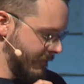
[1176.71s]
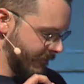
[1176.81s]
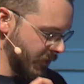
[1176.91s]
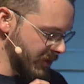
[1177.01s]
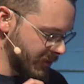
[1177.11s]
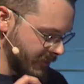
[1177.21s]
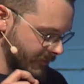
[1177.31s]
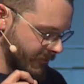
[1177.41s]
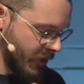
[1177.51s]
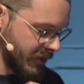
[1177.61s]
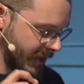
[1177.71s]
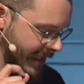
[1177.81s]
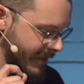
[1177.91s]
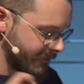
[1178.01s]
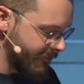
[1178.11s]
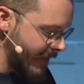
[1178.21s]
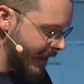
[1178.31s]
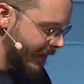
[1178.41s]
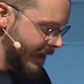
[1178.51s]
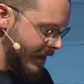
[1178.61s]
for this verse. And it's
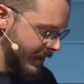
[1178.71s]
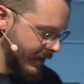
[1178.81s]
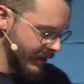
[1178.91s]
very,